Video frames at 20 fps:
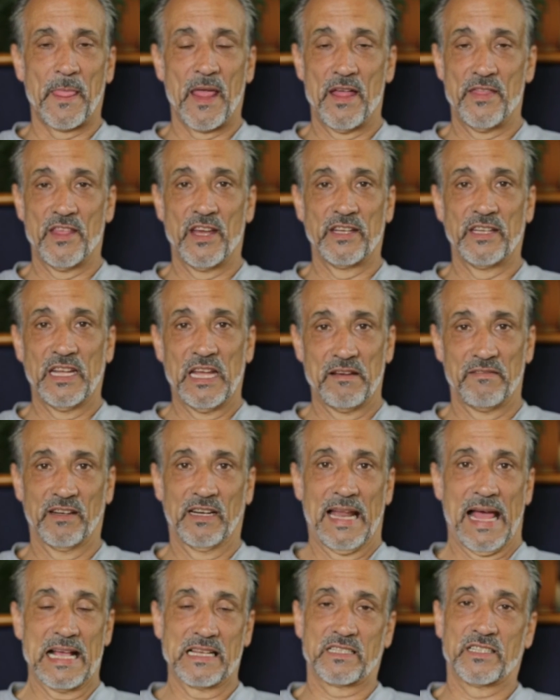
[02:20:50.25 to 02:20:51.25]
and that
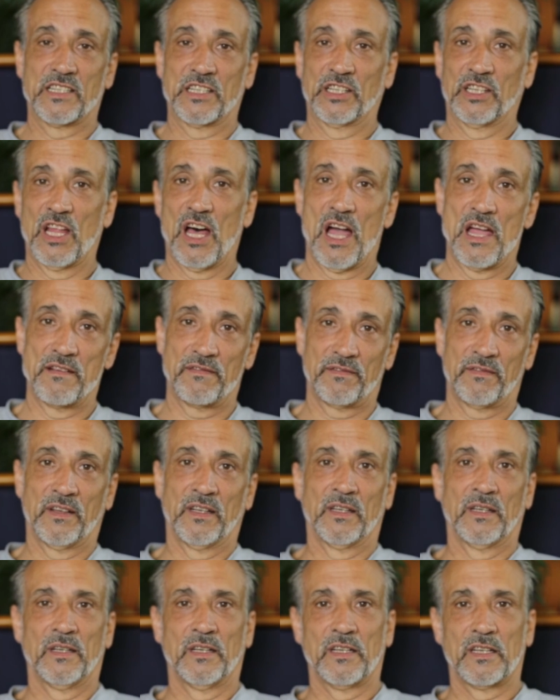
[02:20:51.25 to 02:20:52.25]
everlasting life
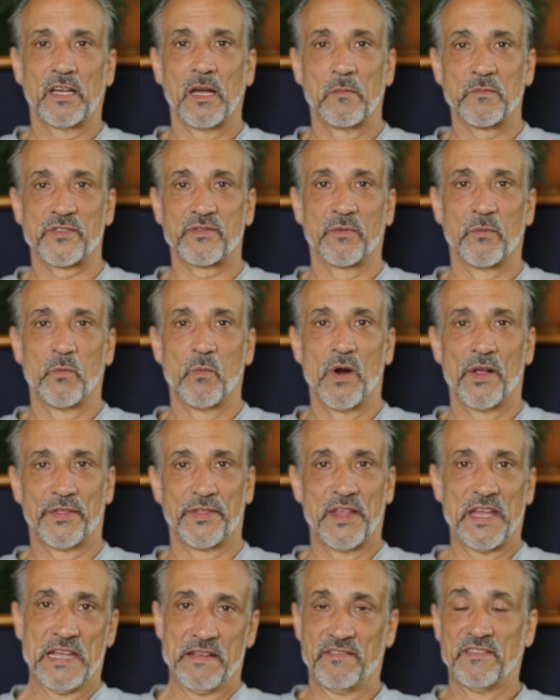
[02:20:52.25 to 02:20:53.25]
comes from
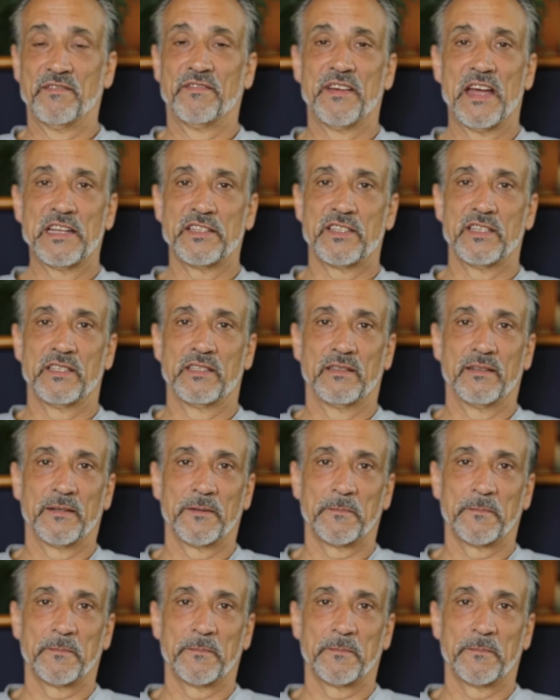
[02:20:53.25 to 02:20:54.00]
what they've invented,